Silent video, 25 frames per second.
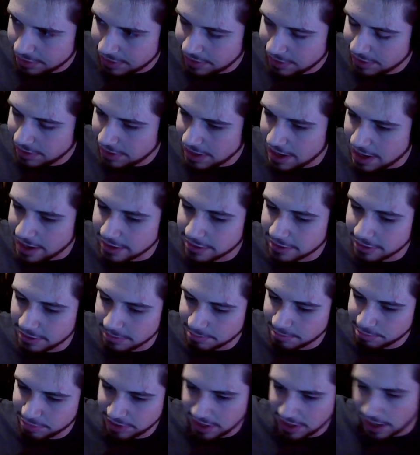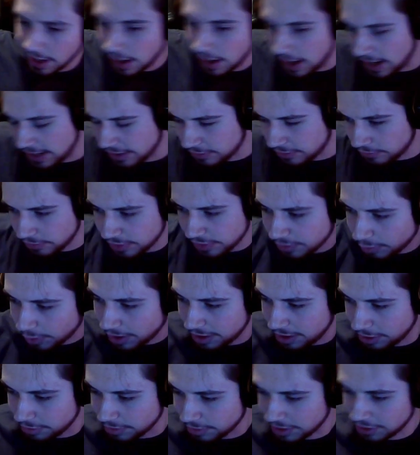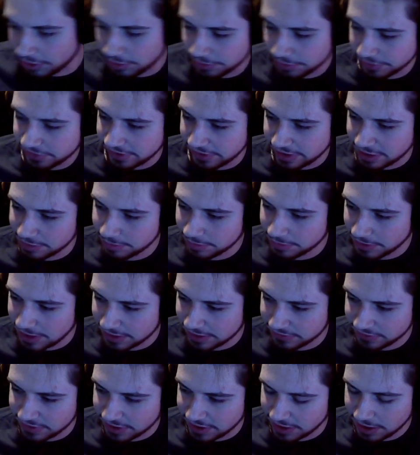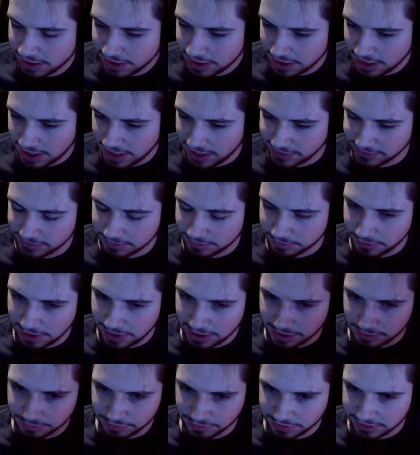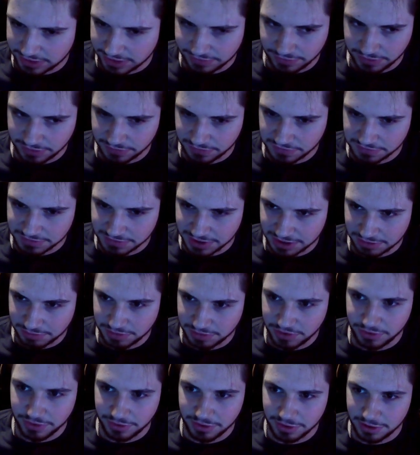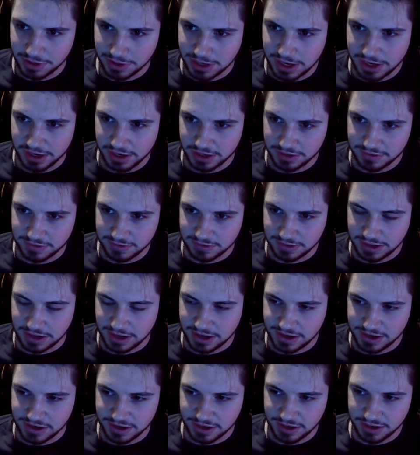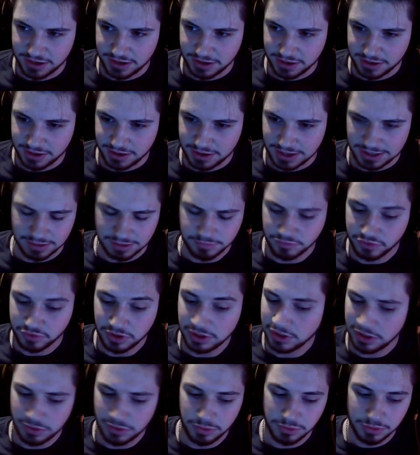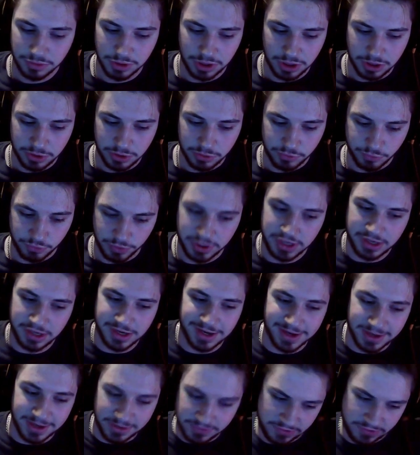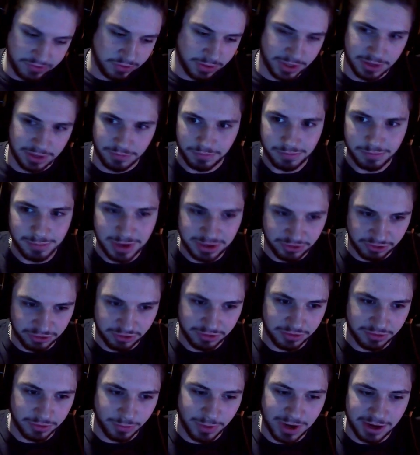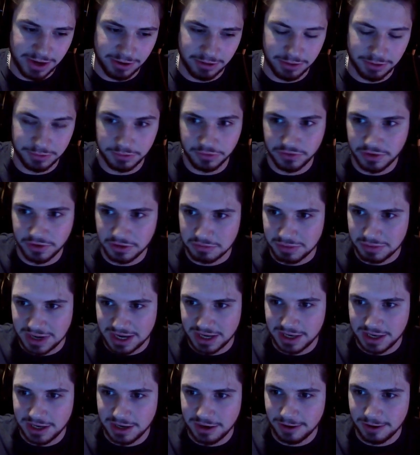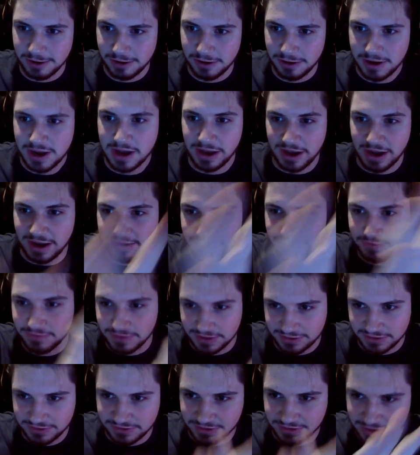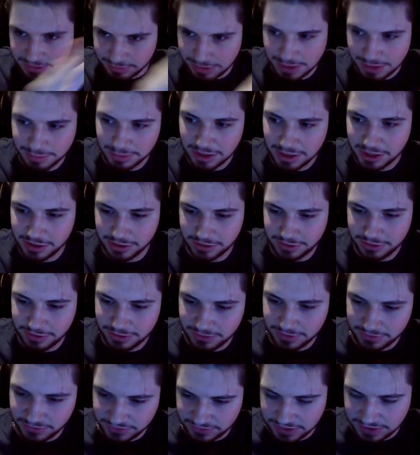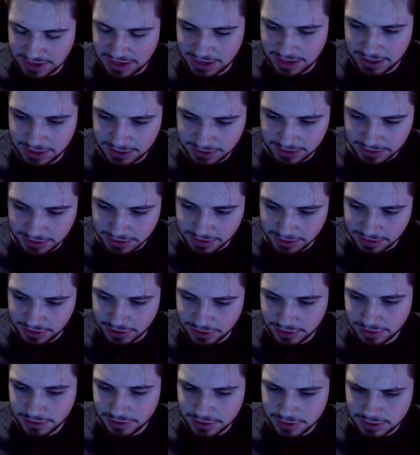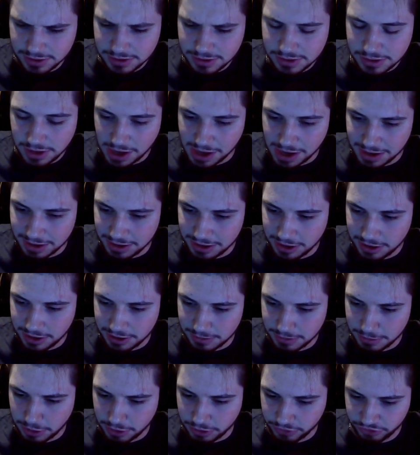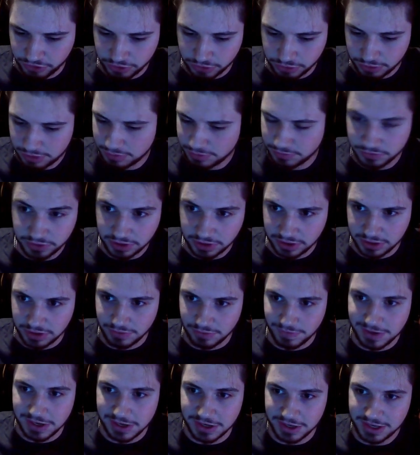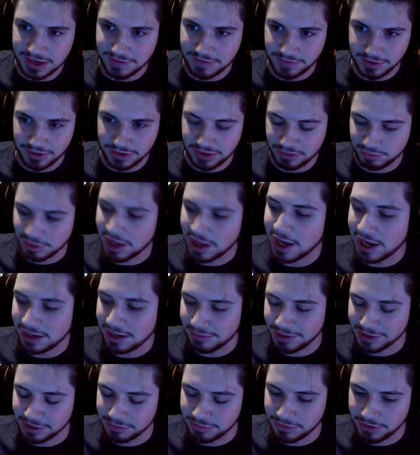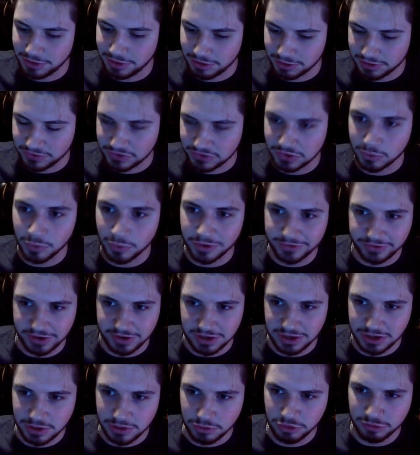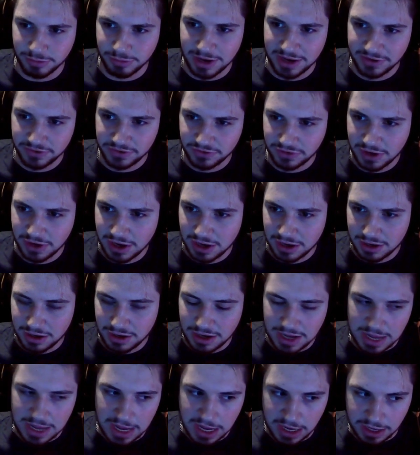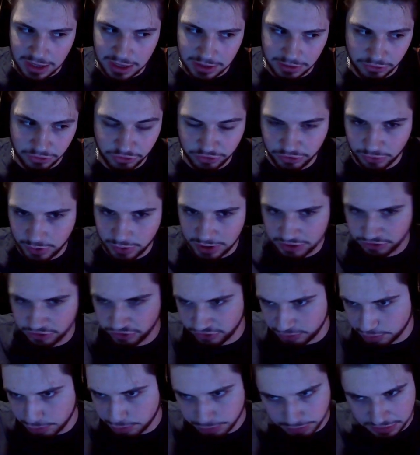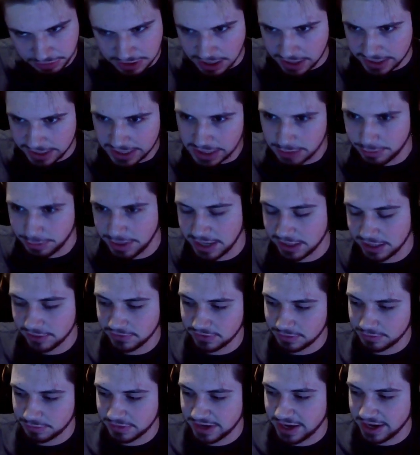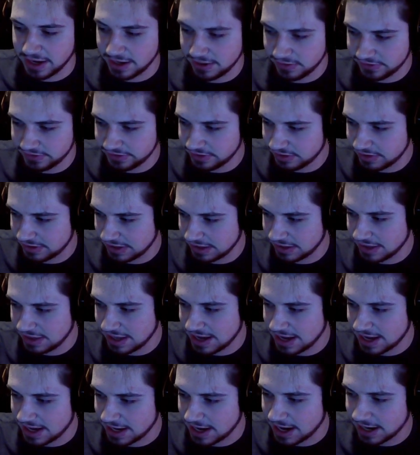I don't know. But yeah, I had to rewire my whole setup last night. I unplugged everything from my computer, and I completely redid it. So I make sure the wiring was good back here. I fixed up my monitors, and I also completely redid everything behind my computer because it was a huge mess. And so I just got out a pack of zip ties, did that.